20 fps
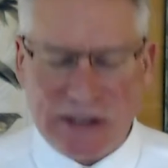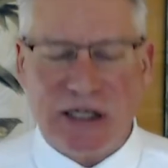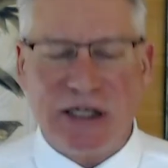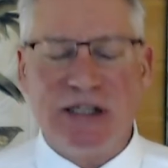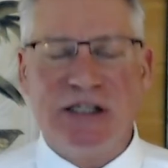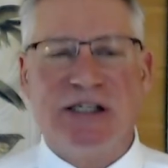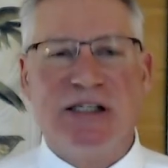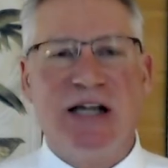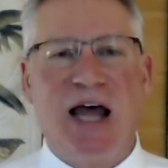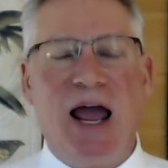a
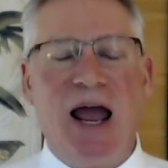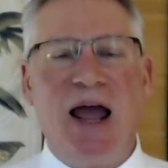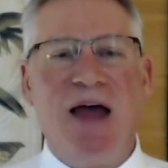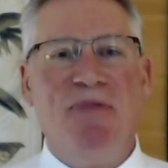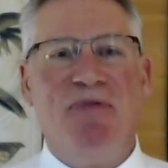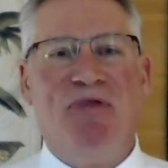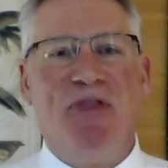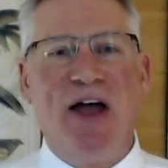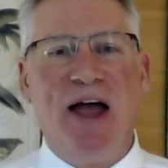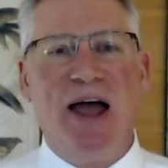
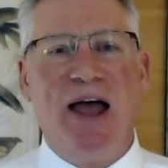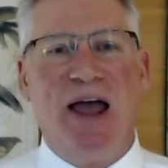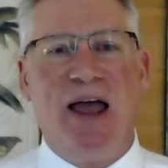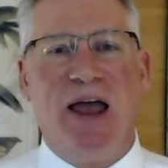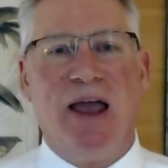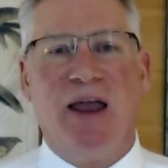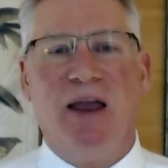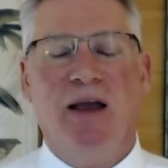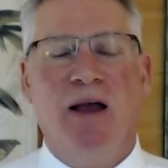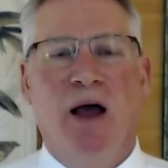sad
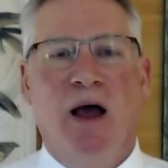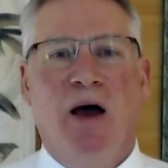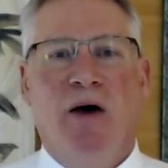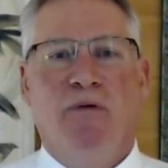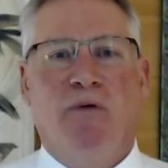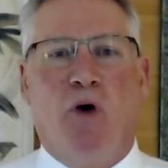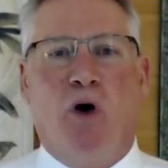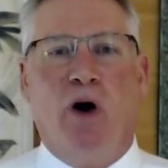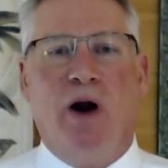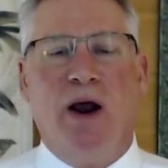thing
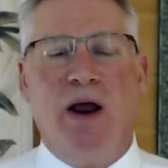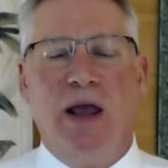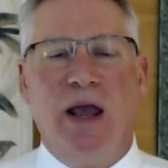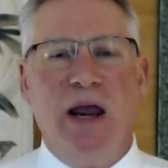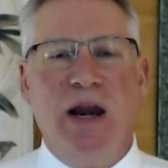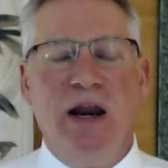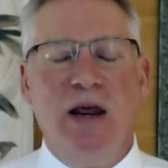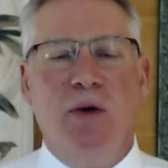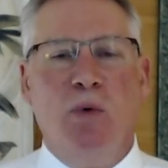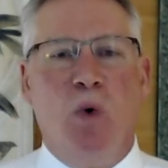for
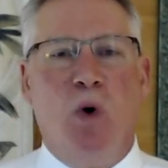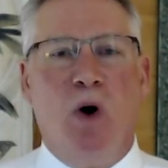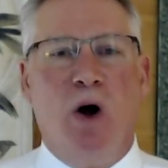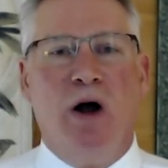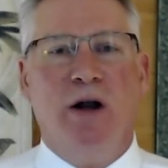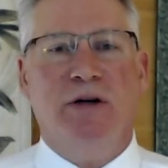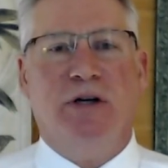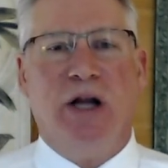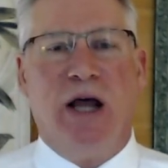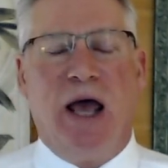
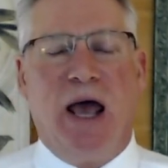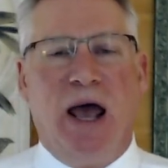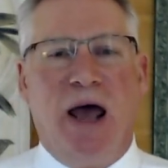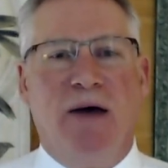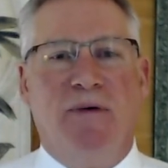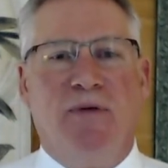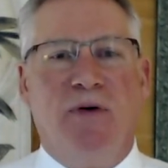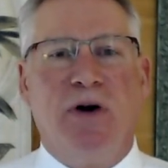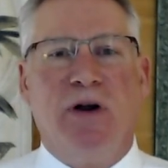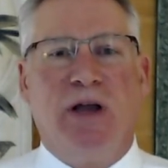anyone to
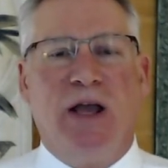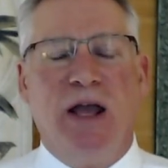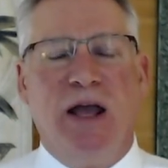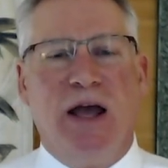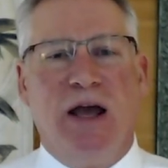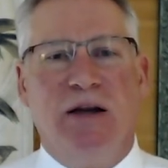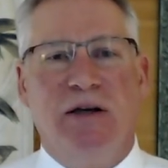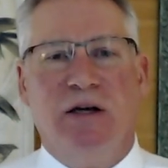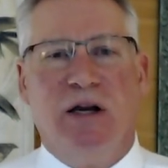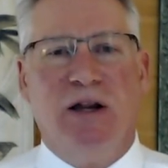ever
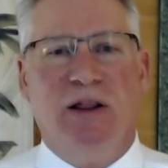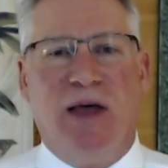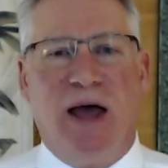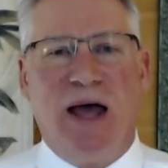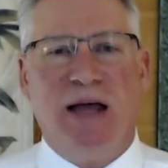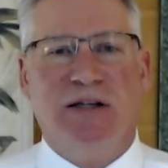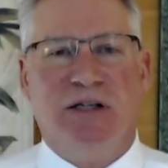get into that